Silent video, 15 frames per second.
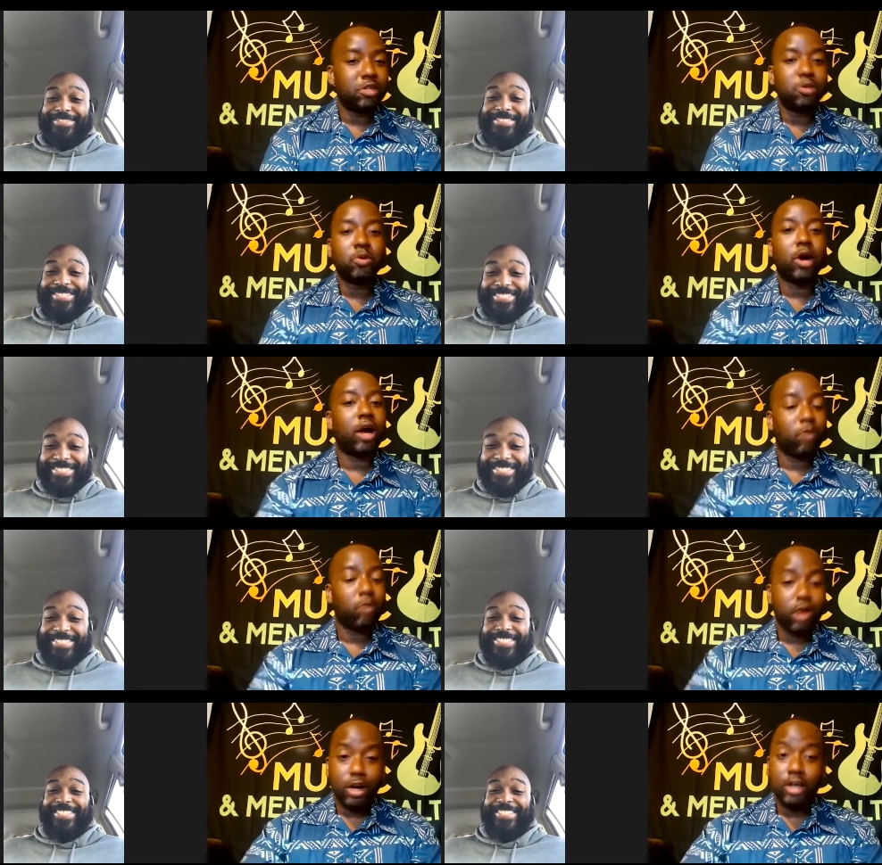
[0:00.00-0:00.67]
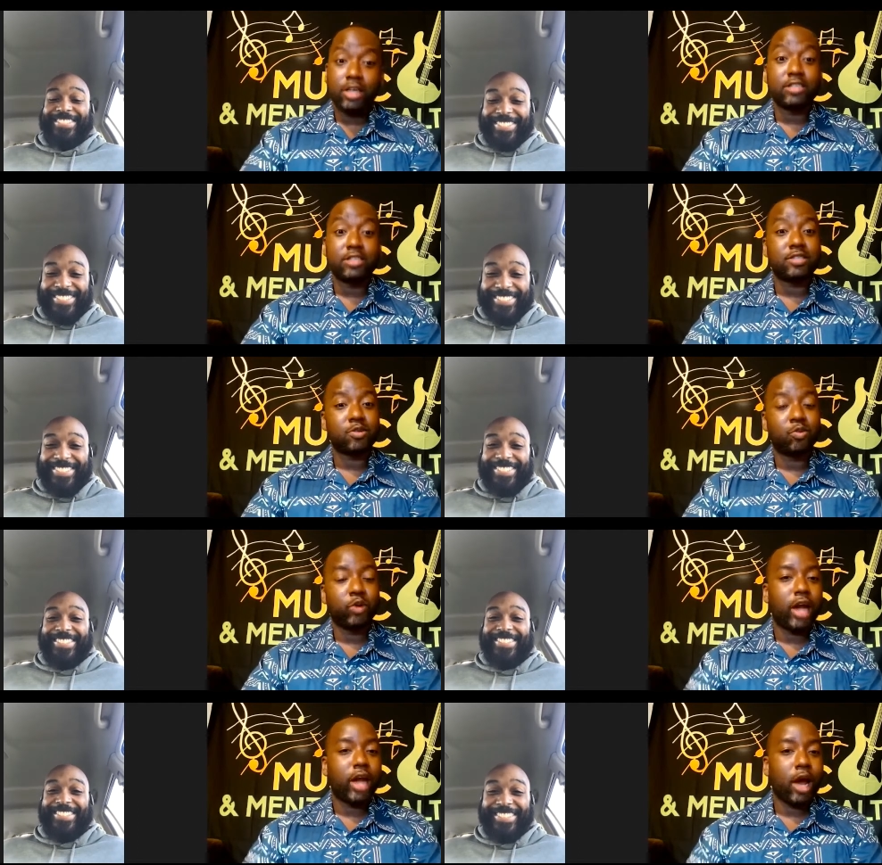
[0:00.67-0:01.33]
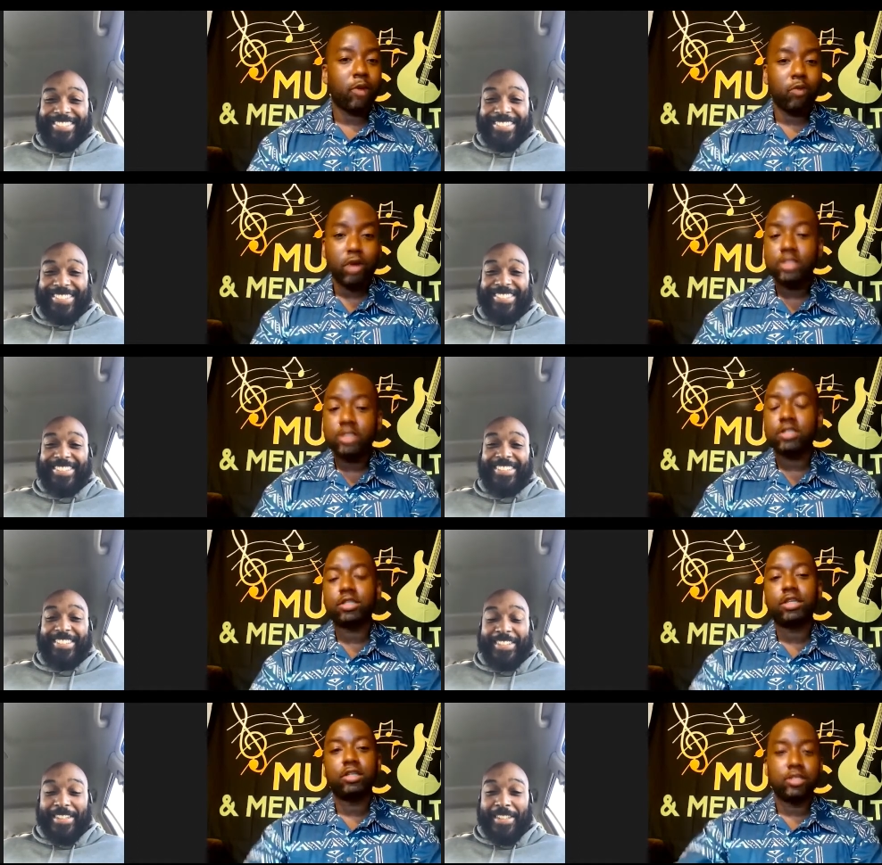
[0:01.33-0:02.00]
Speaker 1: who I was when I was
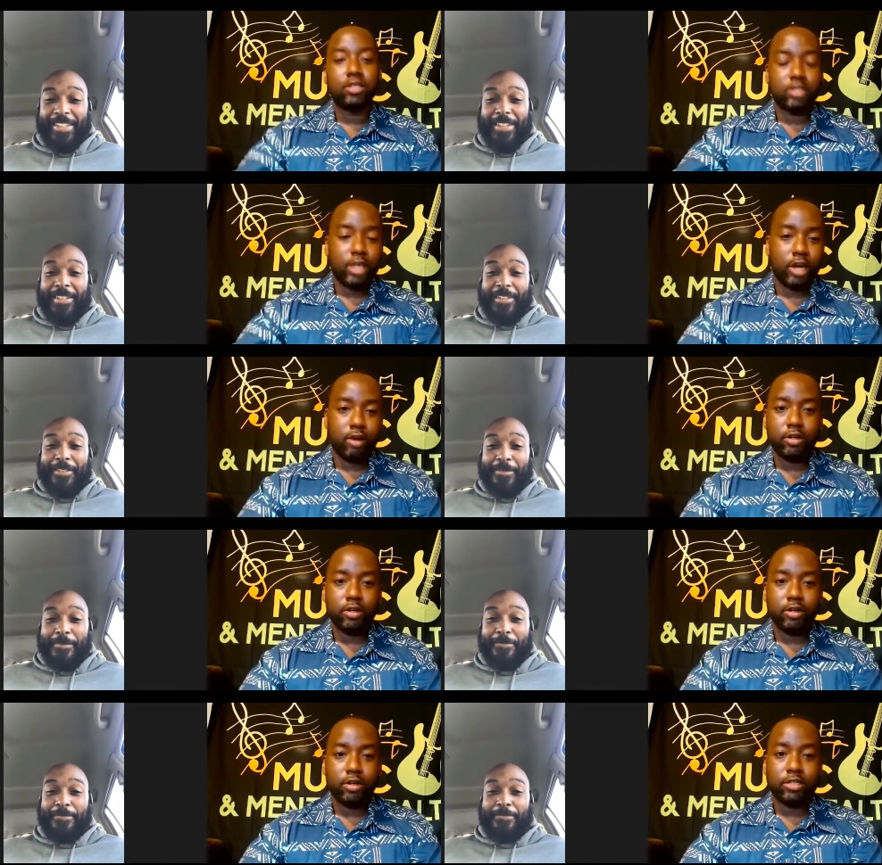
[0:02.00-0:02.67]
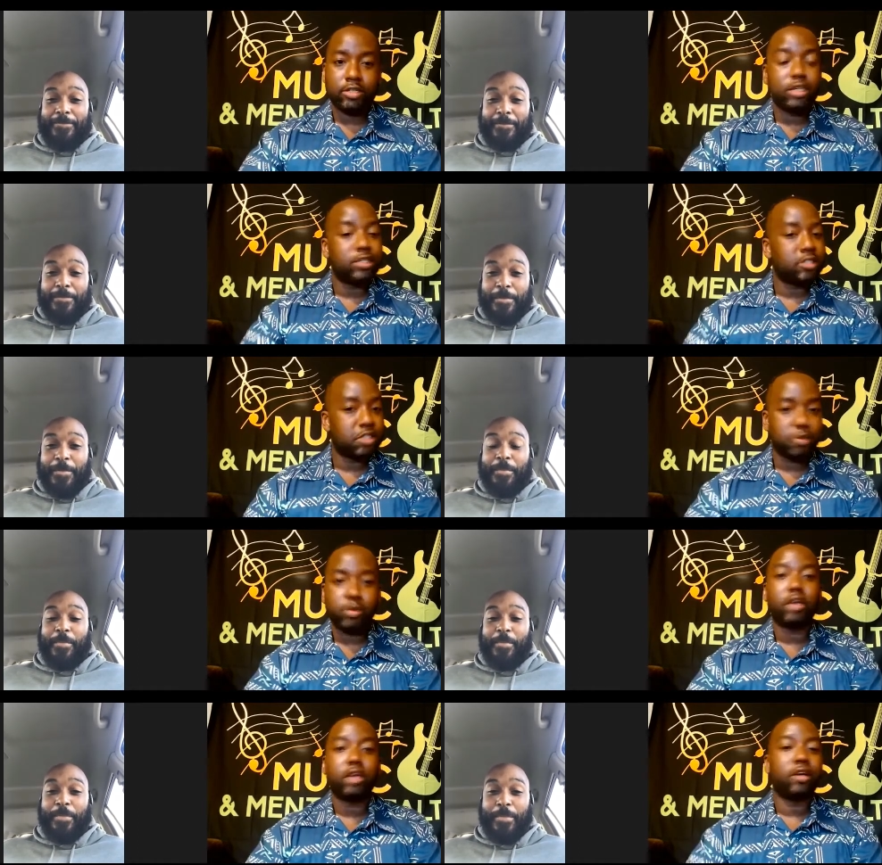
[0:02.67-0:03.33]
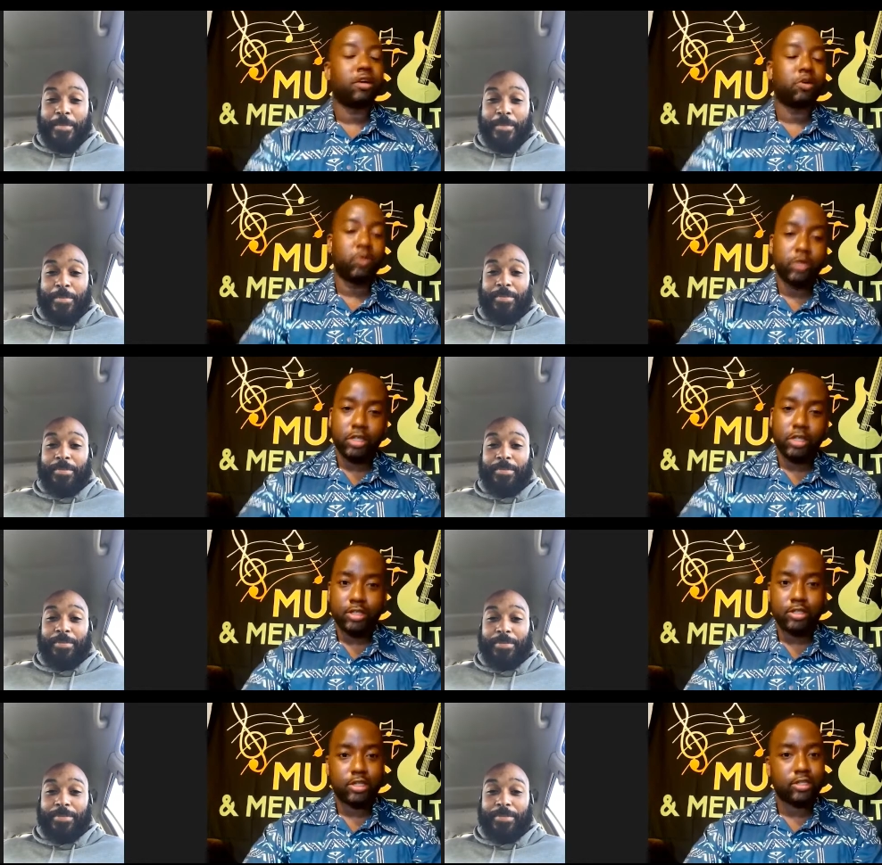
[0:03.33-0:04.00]
in these areas in Jamaica,
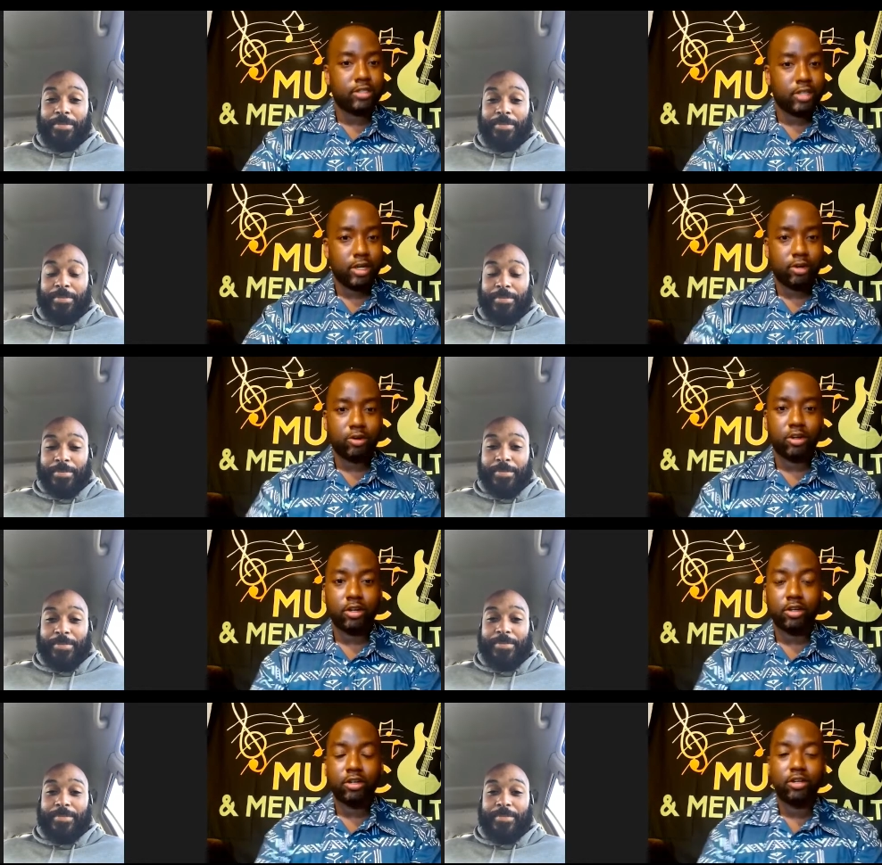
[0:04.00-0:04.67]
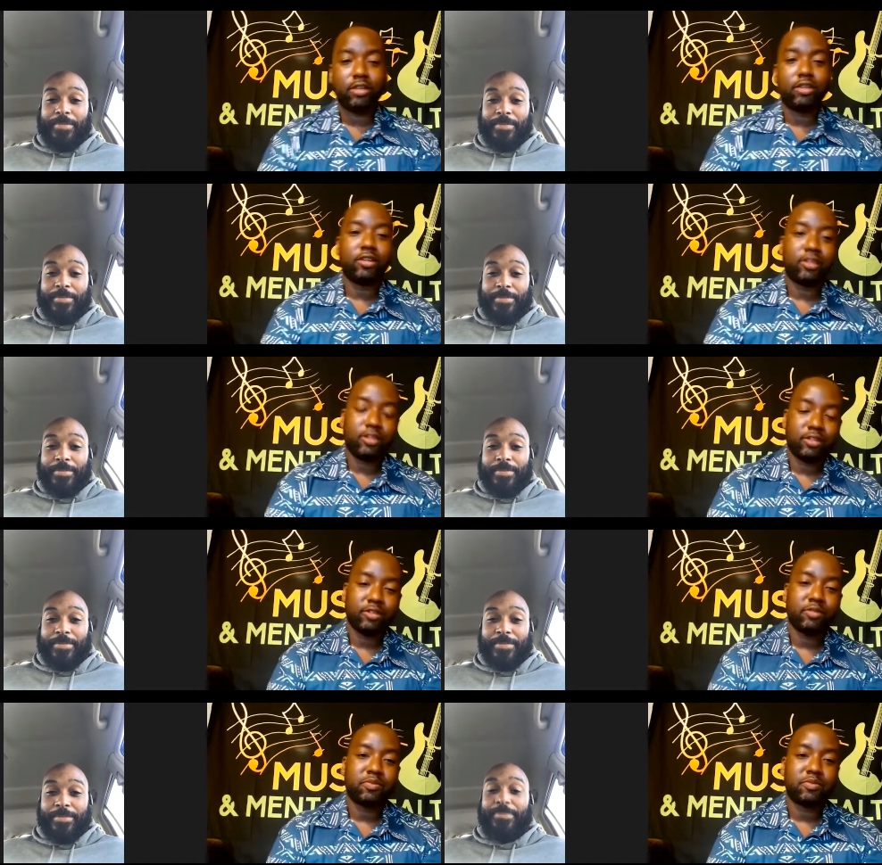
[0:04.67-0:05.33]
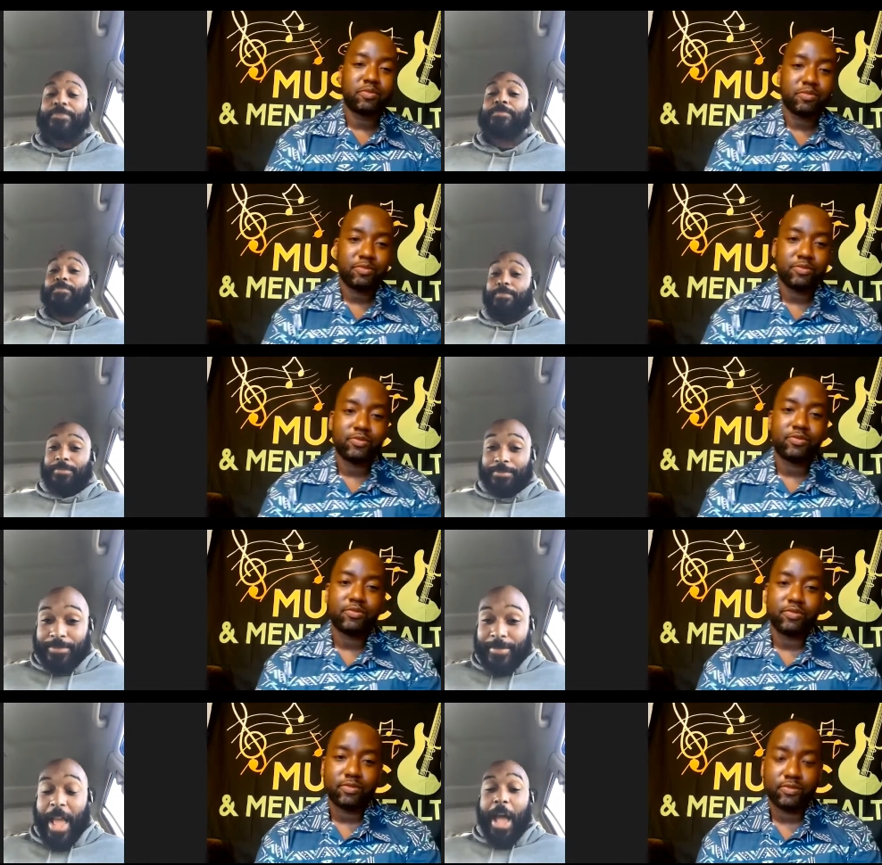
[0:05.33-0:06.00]
Queens, et cetera.
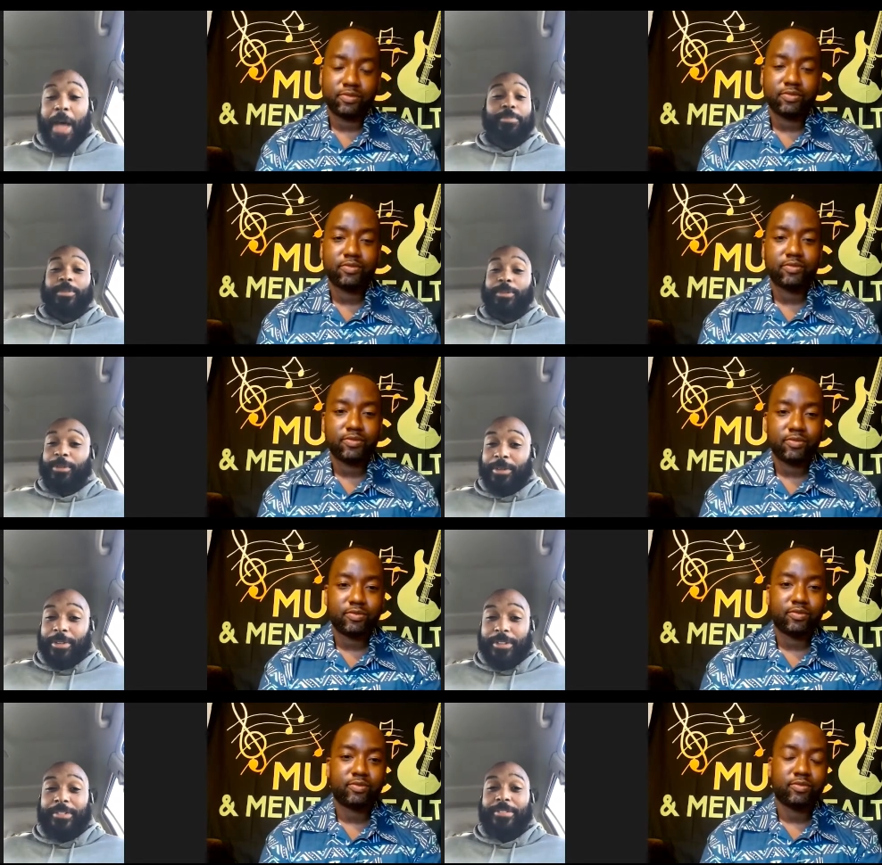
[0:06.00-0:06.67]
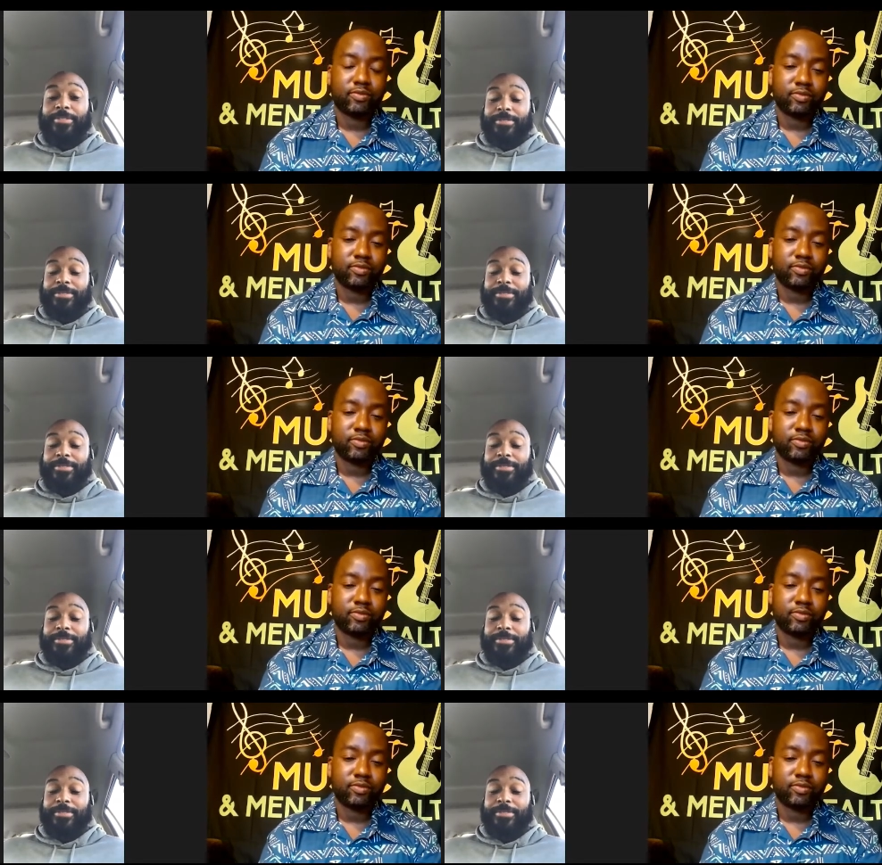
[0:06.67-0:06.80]
Speaker 2: Absolutely.